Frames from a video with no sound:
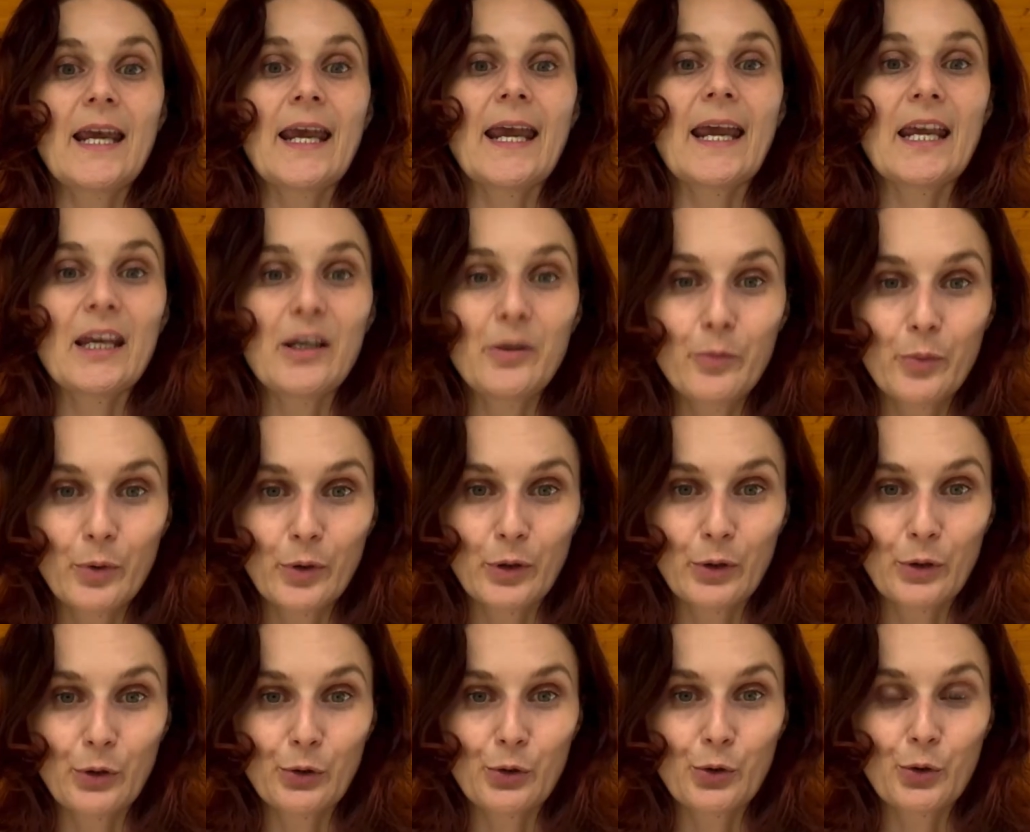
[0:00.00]

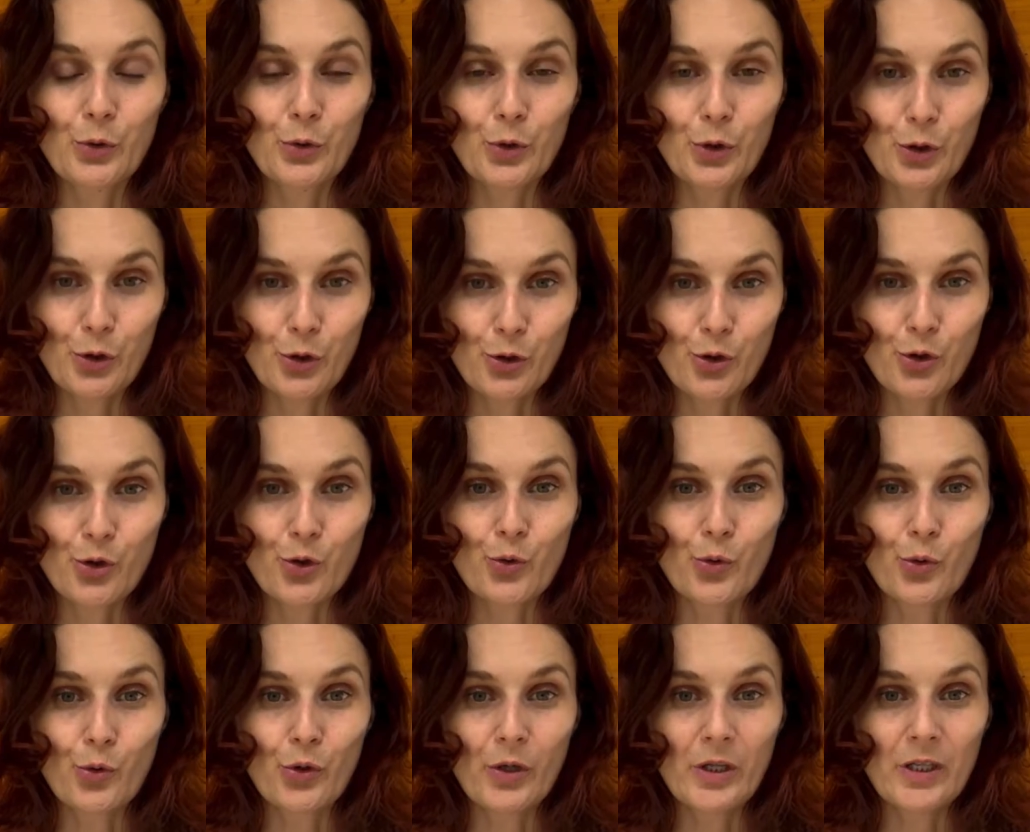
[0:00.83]
able to
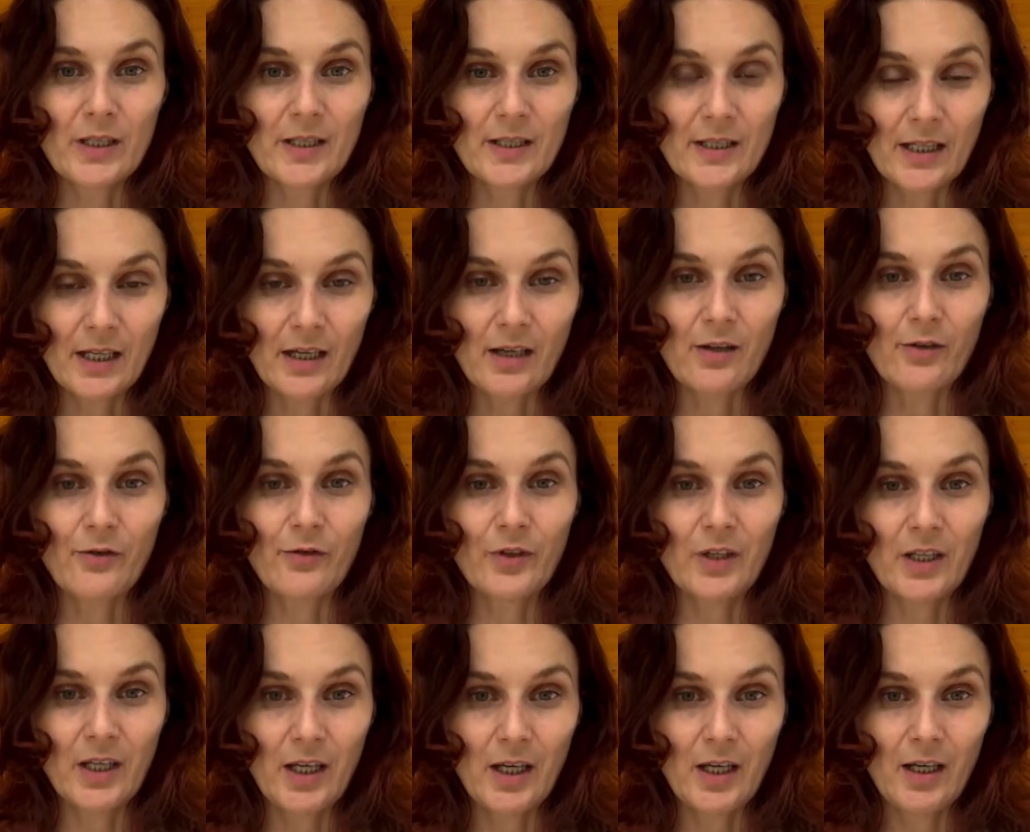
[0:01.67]
enjoy
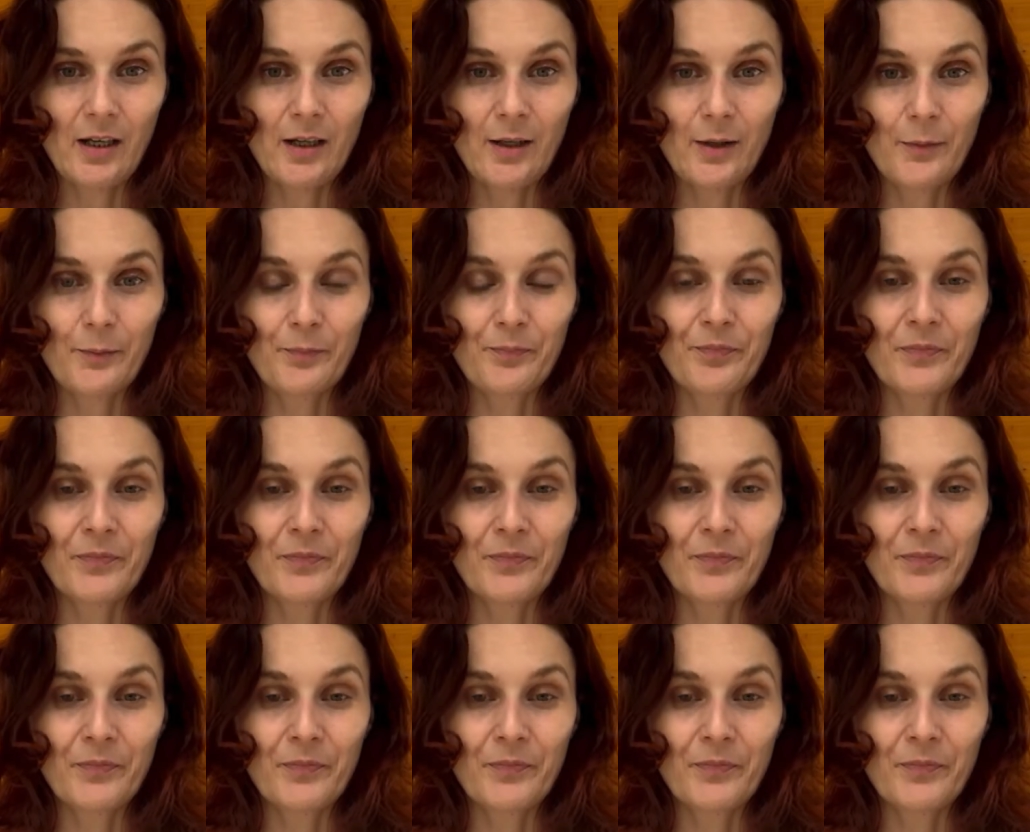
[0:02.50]
self-care.